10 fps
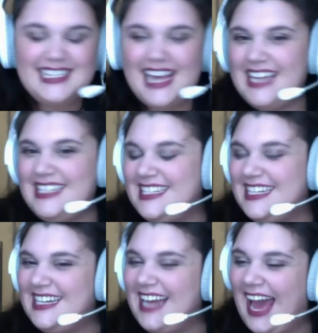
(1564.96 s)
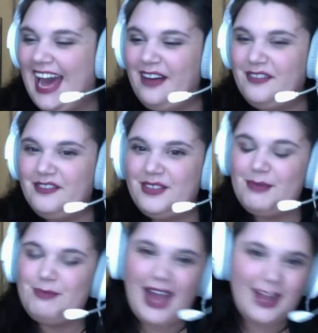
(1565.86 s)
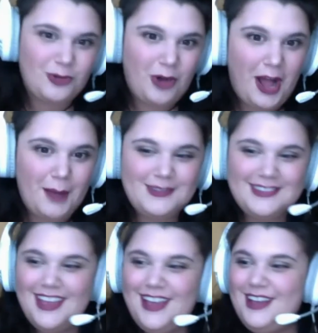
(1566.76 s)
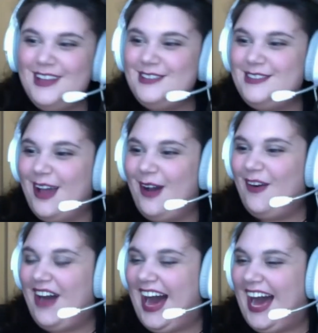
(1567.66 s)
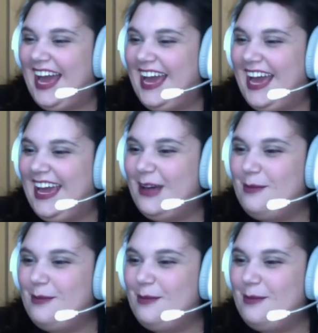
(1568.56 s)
I didn't have backdrops. So I